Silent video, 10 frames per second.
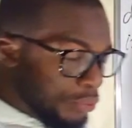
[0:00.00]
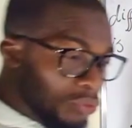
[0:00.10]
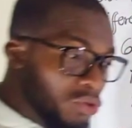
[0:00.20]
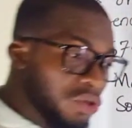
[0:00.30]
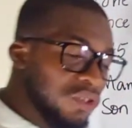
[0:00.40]

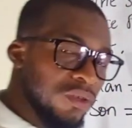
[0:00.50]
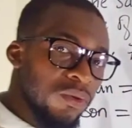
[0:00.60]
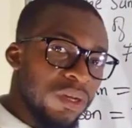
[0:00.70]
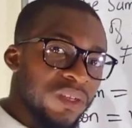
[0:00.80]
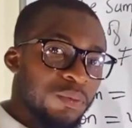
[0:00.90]
Product,
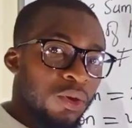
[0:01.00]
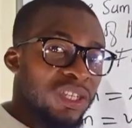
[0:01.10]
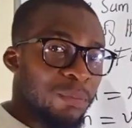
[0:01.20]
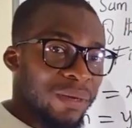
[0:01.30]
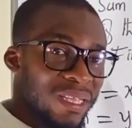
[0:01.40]
you know, is
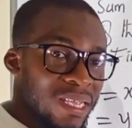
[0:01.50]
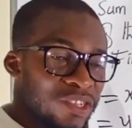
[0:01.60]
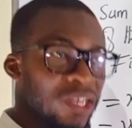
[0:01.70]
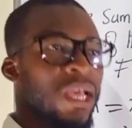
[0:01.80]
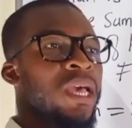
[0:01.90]

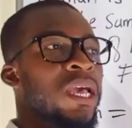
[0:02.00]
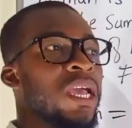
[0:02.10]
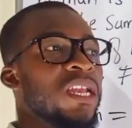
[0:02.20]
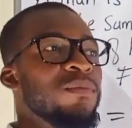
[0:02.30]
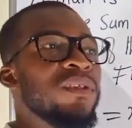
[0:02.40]
multiplication.
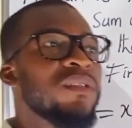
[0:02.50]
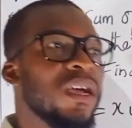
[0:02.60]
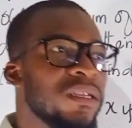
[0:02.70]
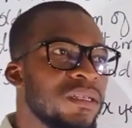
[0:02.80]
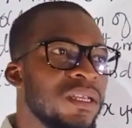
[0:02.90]
It means
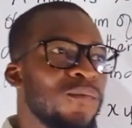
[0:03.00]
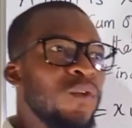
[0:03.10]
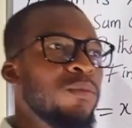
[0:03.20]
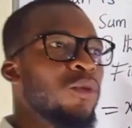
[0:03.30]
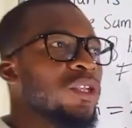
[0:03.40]
that if
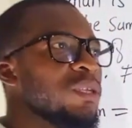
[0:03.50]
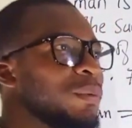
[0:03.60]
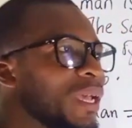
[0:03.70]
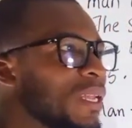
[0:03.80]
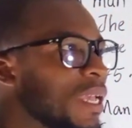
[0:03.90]
we
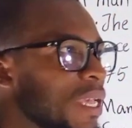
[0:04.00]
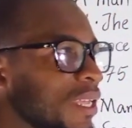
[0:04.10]
multiply their